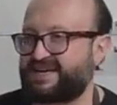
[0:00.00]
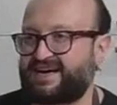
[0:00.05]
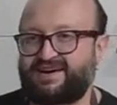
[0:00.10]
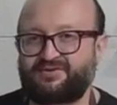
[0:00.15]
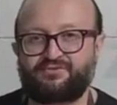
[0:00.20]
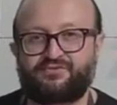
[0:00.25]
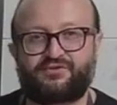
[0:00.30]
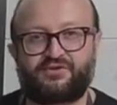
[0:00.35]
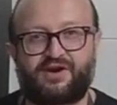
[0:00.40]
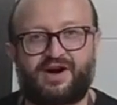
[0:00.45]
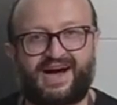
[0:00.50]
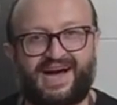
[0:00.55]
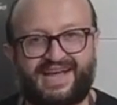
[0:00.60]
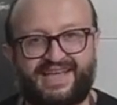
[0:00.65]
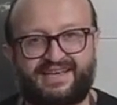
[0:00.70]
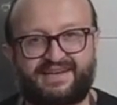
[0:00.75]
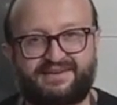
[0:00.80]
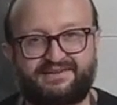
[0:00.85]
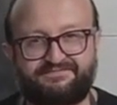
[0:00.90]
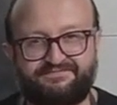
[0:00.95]
out for a hike.
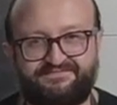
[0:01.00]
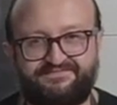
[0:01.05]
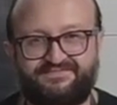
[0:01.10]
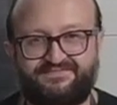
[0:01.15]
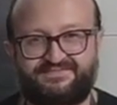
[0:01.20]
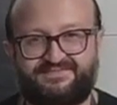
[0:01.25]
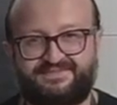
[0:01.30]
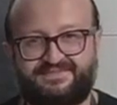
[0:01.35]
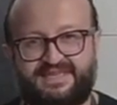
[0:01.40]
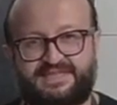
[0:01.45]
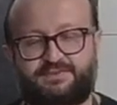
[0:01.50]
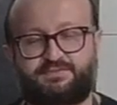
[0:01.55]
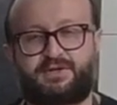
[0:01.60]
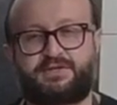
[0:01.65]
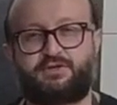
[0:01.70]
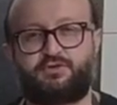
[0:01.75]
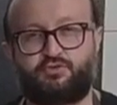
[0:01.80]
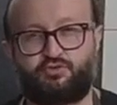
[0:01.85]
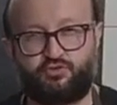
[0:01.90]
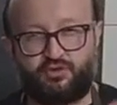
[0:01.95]
That's
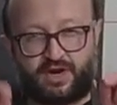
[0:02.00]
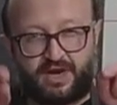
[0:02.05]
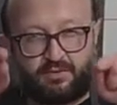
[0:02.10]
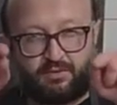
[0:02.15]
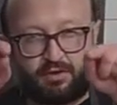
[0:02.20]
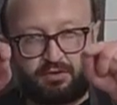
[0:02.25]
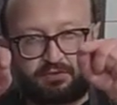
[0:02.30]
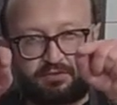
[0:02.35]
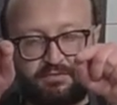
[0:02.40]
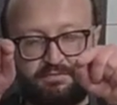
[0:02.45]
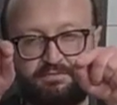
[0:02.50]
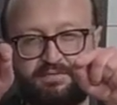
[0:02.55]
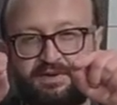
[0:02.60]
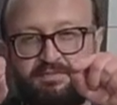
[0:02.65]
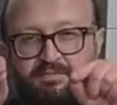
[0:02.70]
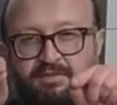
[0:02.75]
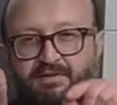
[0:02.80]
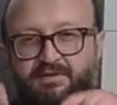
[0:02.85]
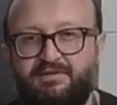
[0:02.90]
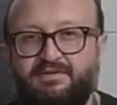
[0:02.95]
when you really work on
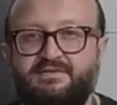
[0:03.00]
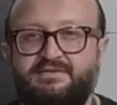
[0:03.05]
people.